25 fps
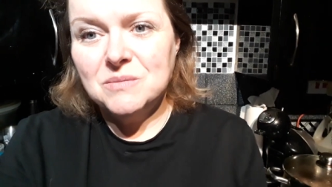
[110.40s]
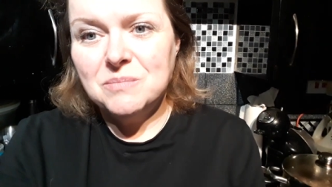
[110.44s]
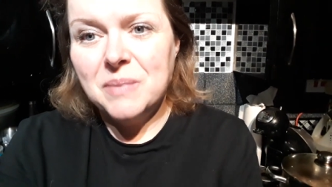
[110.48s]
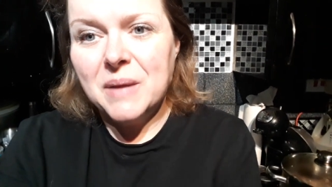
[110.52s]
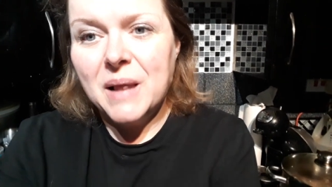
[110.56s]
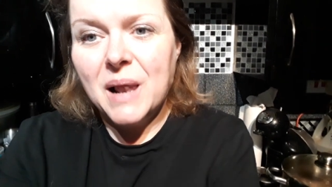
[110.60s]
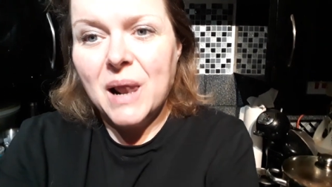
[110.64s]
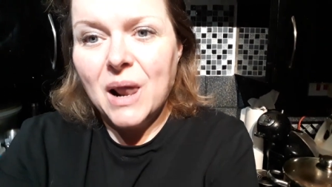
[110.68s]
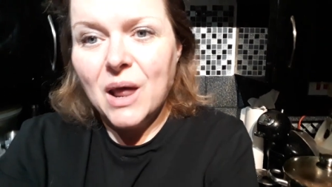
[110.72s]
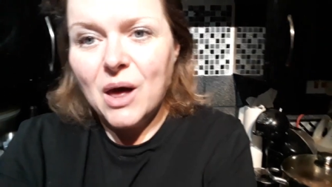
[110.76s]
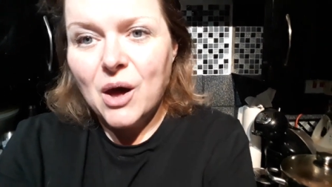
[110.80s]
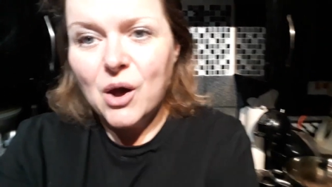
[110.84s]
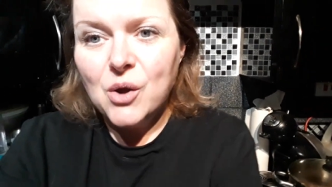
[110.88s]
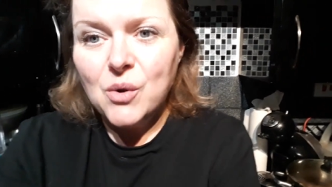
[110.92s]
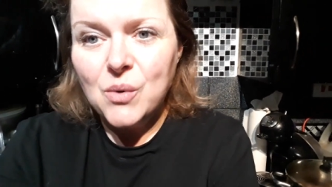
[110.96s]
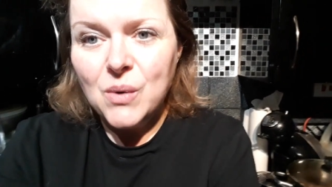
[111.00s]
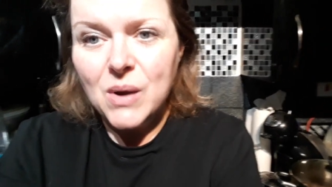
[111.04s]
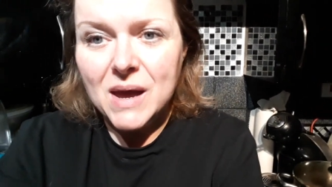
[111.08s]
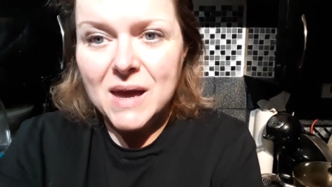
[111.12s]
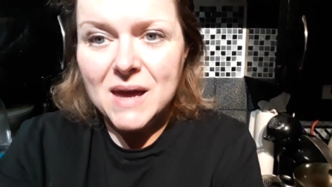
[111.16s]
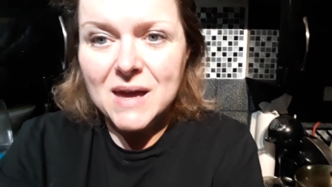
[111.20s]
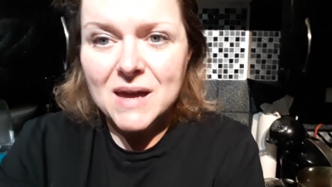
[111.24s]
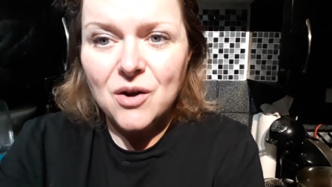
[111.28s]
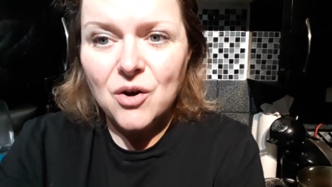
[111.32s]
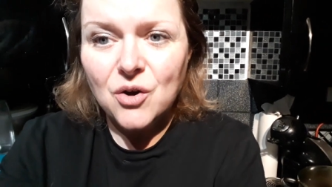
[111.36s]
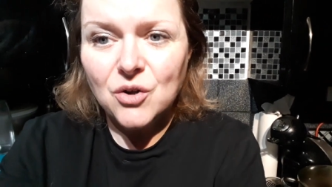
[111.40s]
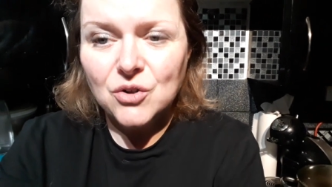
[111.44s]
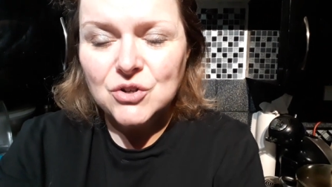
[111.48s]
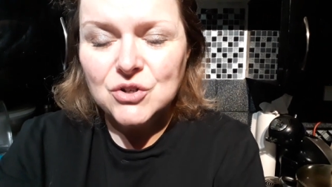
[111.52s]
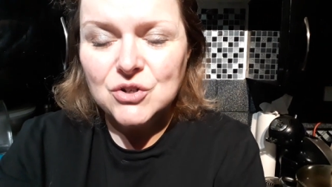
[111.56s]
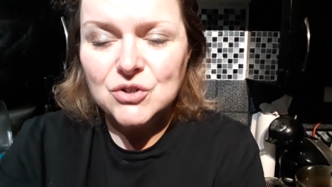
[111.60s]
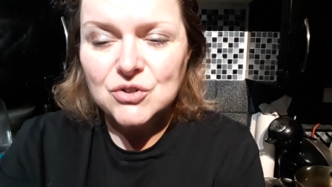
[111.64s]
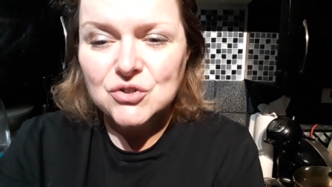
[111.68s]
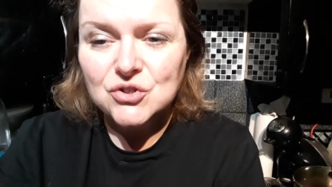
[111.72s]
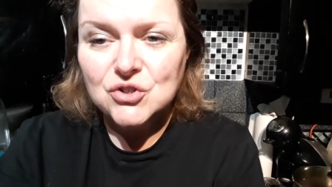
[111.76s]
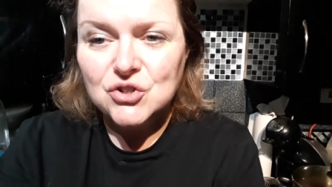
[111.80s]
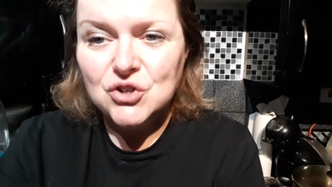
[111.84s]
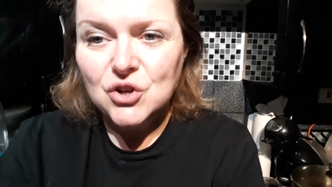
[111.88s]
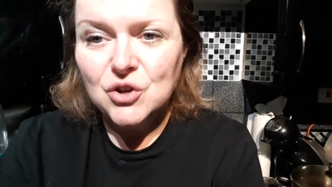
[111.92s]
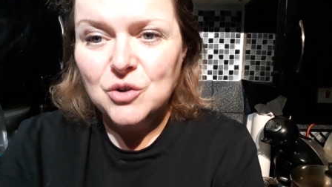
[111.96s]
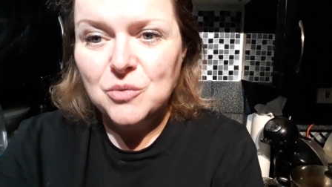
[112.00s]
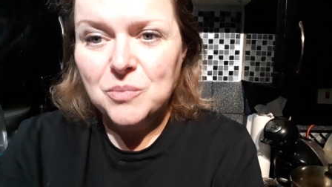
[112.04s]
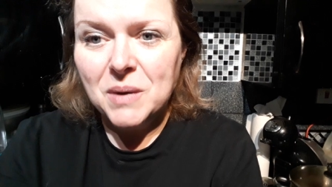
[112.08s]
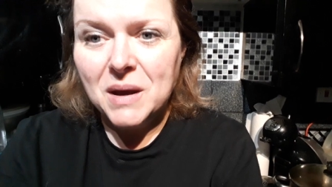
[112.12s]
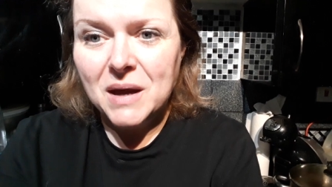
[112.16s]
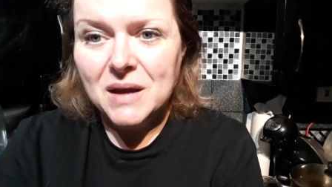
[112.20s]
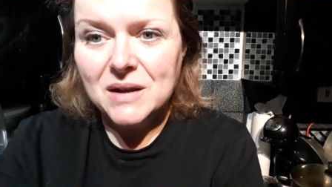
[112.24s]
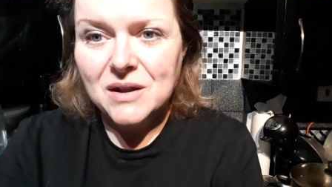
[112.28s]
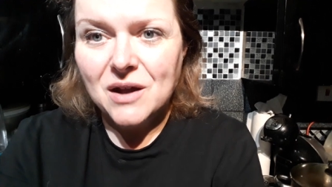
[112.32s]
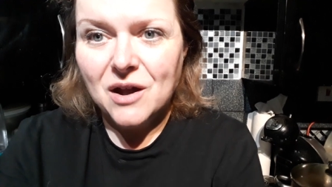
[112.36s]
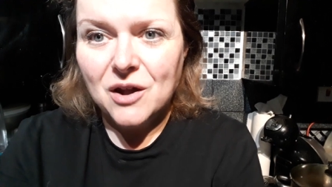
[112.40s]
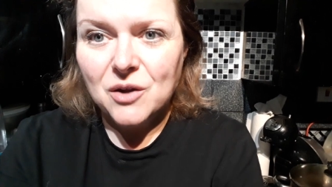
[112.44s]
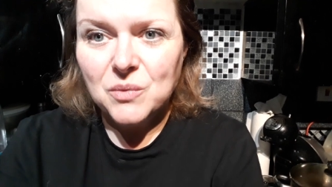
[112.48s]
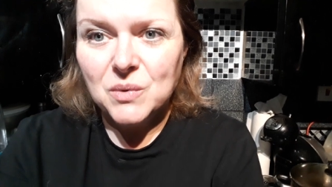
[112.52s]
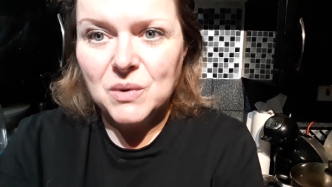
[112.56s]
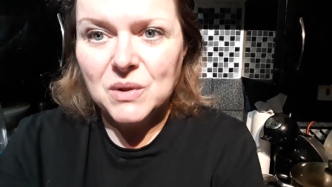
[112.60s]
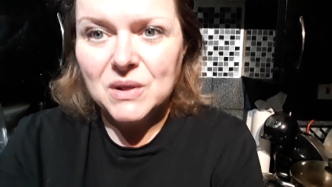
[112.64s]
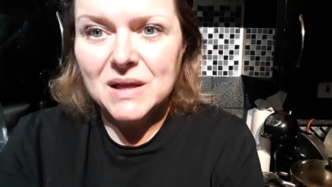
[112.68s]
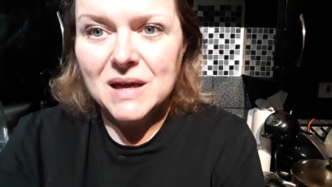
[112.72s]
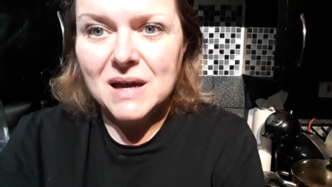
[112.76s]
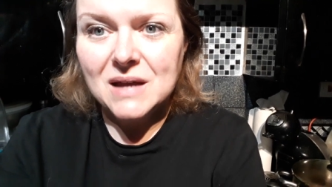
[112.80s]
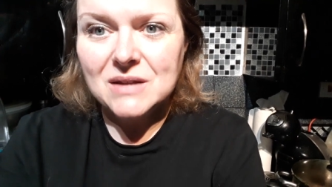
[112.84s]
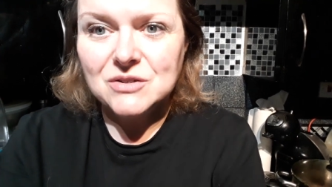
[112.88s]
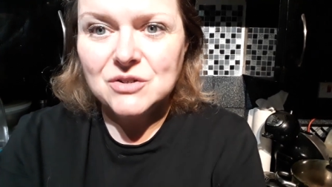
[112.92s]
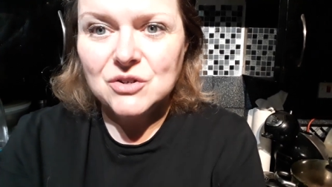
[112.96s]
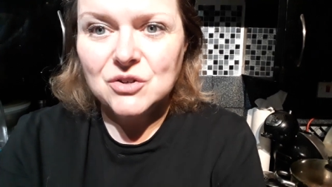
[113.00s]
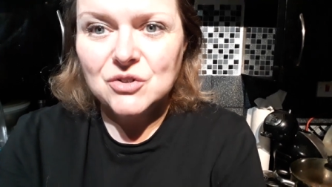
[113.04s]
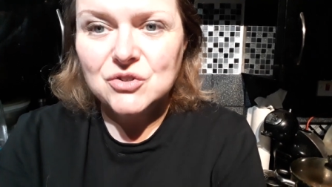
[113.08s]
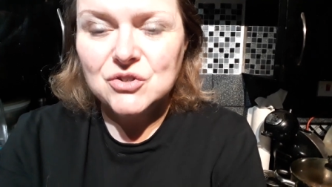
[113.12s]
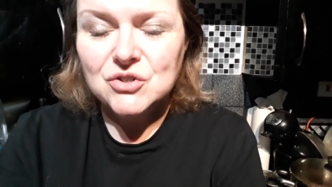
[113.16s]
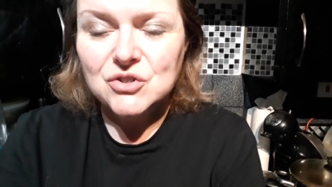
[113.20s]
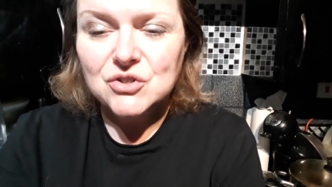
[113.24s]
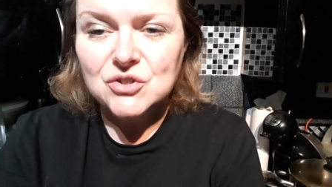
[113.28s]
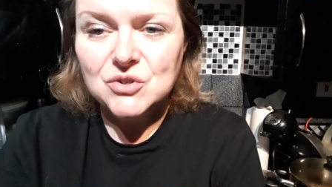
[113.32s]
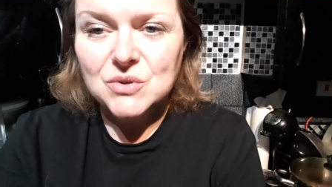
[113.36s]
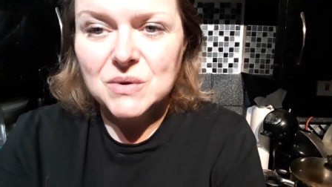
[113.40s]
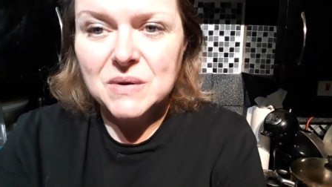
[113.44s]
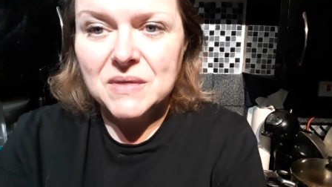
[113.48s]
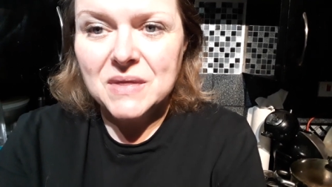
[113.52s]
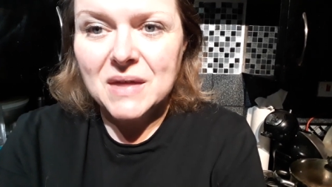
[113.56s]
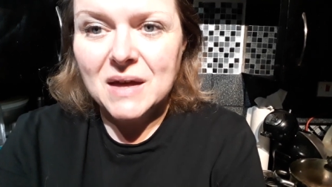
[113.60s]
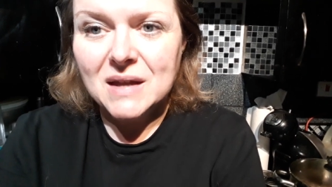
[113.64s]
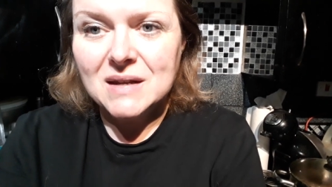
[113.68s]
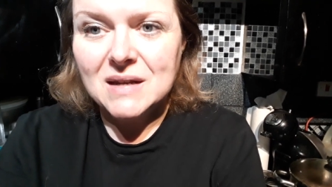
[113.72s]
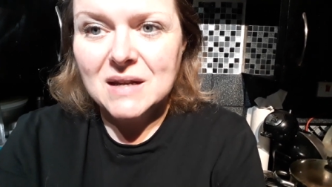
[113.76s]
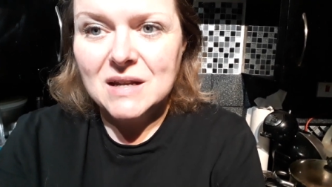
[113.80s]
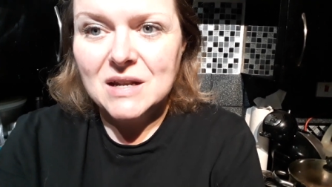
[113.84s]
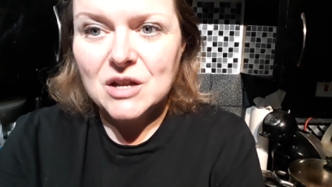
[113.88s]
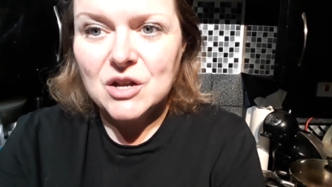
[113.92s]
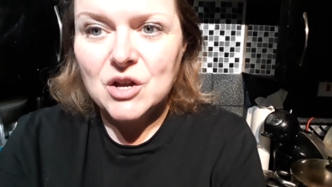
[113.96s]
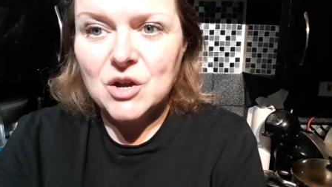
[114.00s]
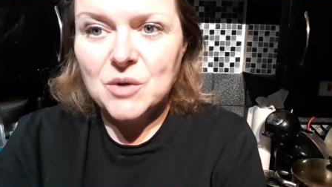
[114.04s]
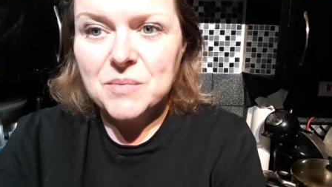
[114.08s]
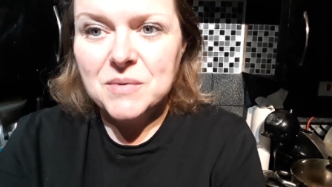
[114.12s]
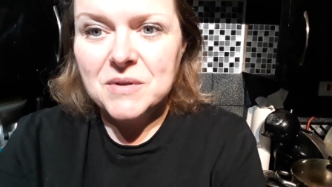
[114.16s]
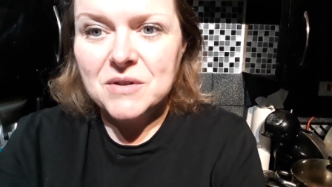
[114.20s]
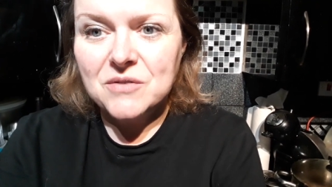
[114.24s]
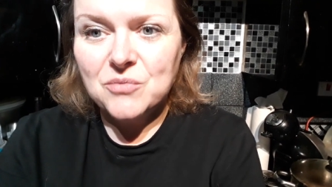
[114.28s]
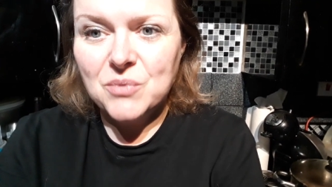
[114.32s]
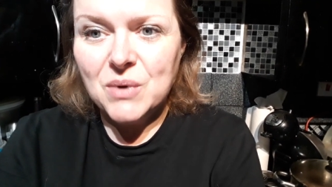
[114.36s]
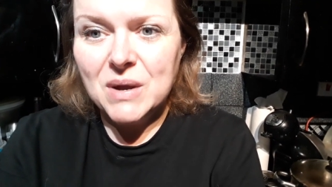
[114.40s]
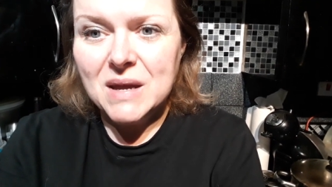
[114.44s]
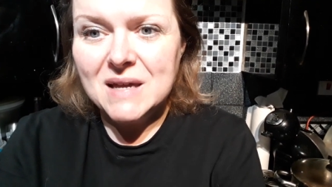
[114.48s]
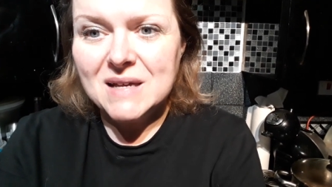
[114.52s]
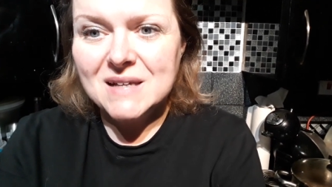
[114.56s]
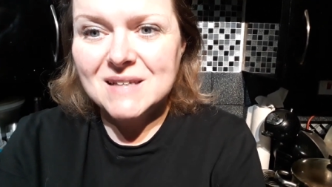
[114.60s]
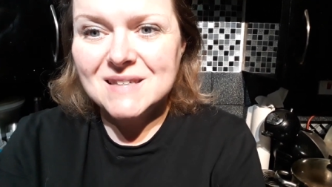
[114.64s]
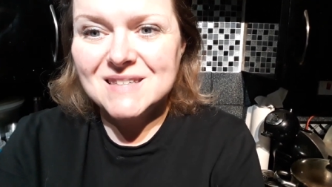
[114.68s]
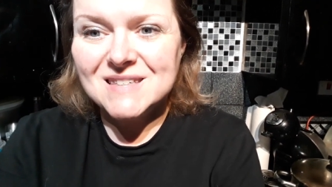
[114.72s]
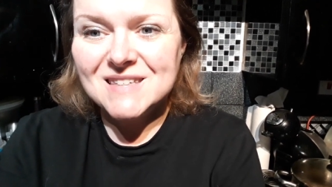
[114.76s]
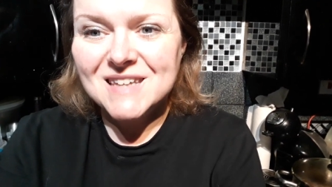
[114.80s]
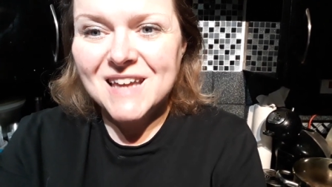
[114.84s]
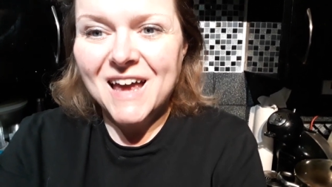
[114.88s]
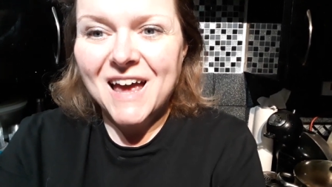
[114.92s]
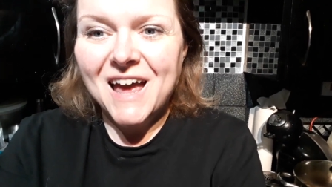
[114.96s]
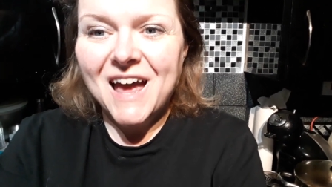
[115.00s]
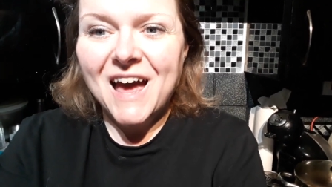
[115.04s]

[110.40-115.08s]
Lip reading: below here on YouTube and I will get on to doing that in a couple of weeks.